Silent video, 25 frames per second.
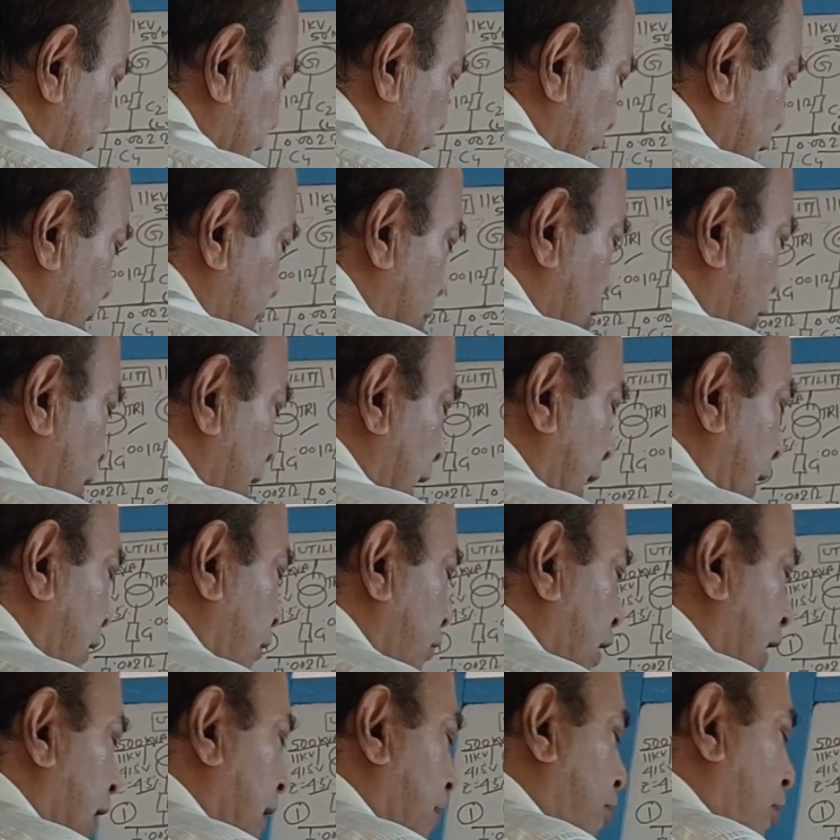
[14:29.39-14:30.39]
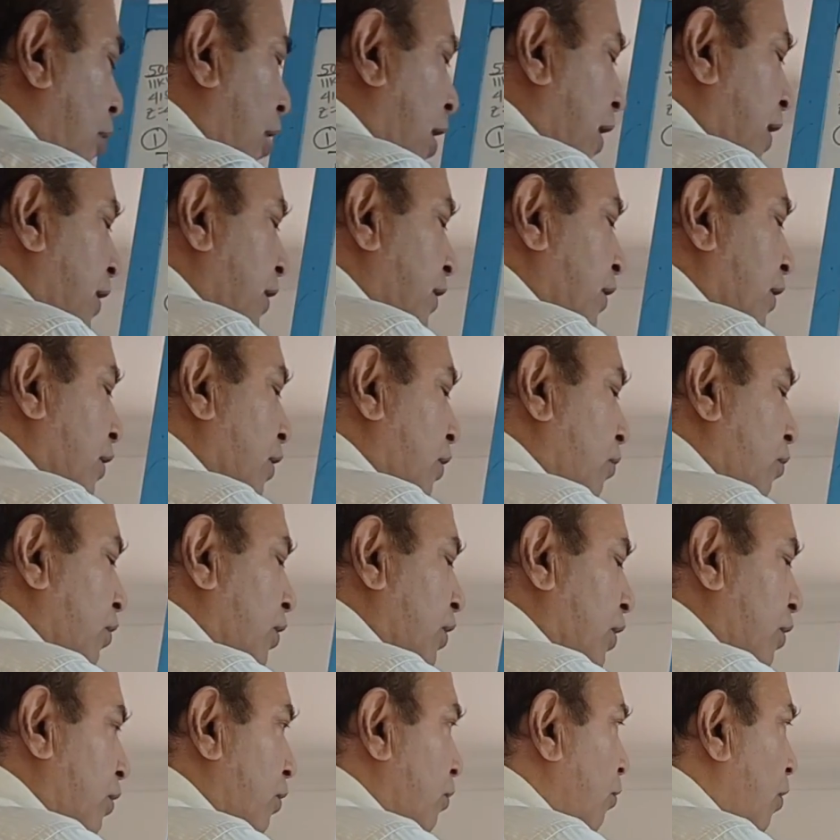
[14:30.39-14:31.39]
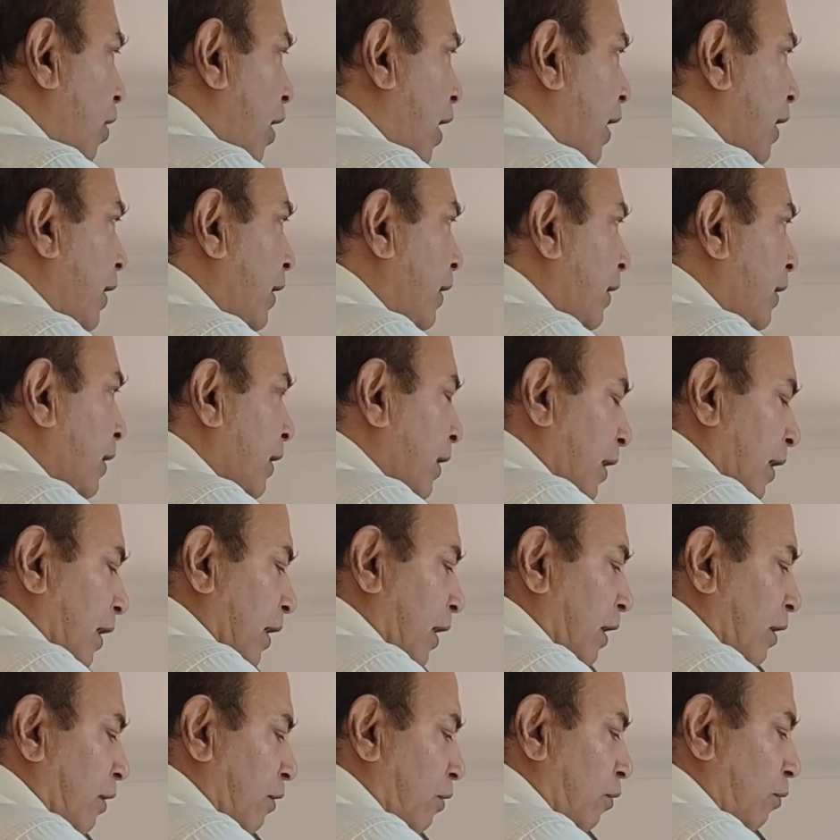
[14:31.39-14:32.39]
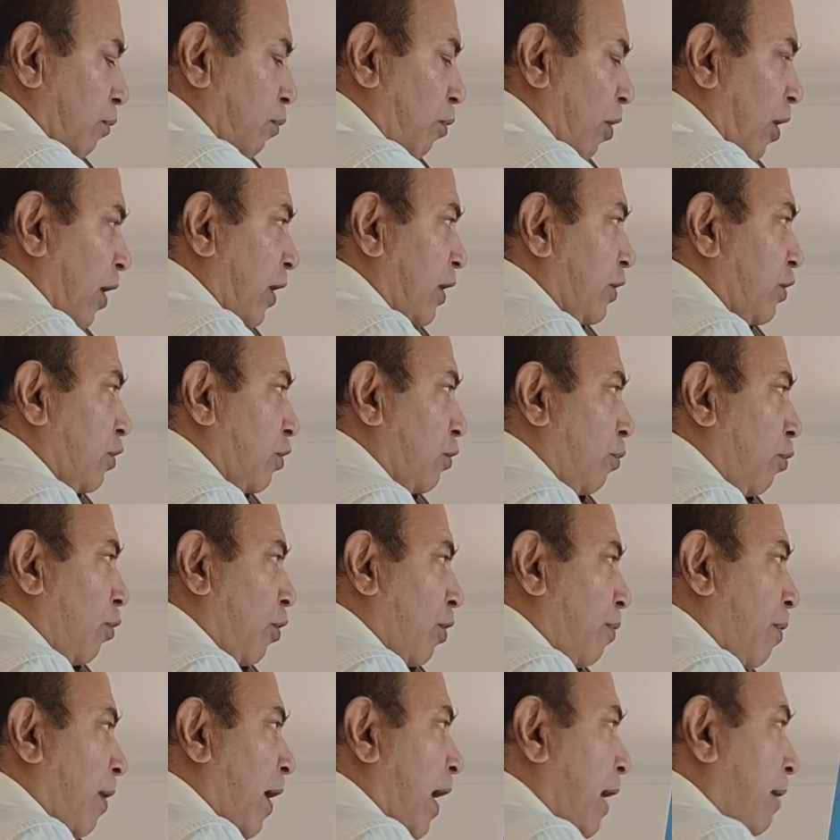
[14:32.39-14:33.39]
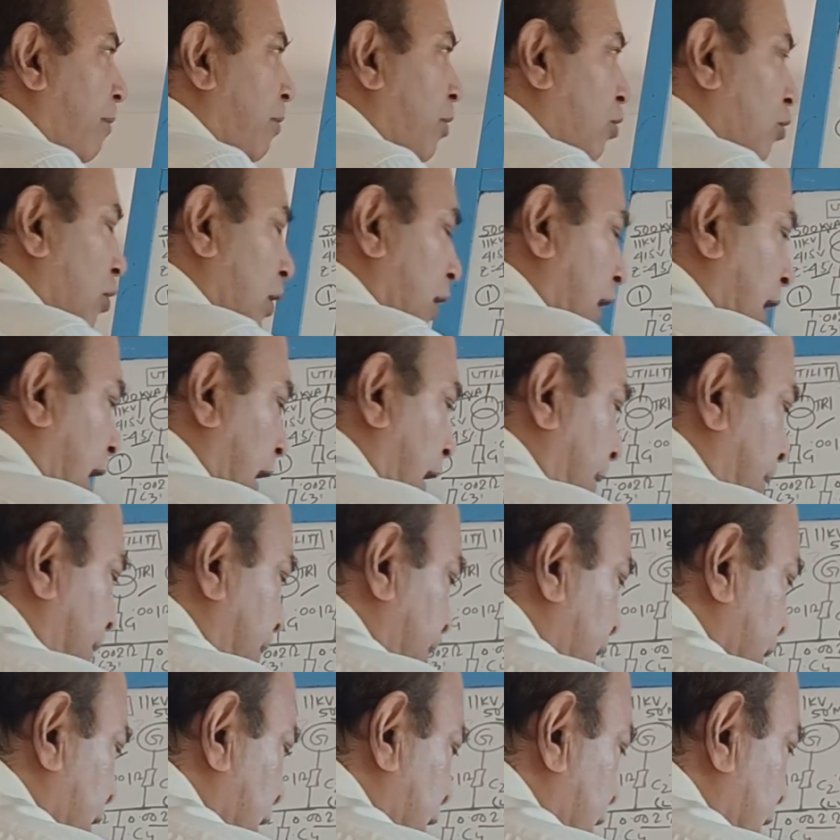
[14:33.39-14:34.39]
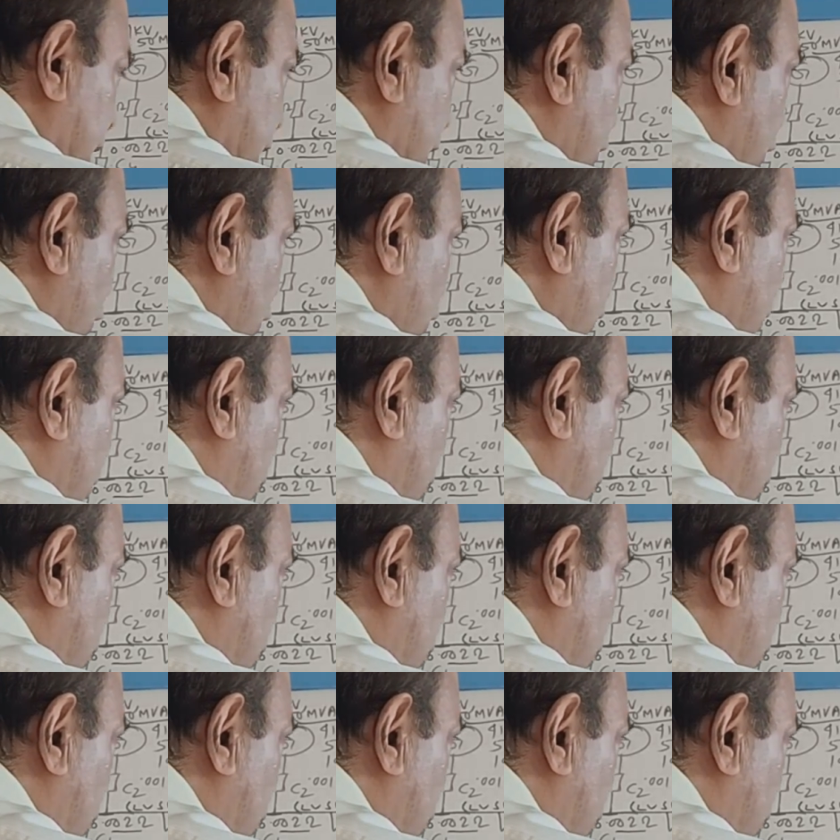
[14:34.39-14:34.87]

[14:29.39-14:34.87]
If you calculate 0.001 into 0.045, it will come equal to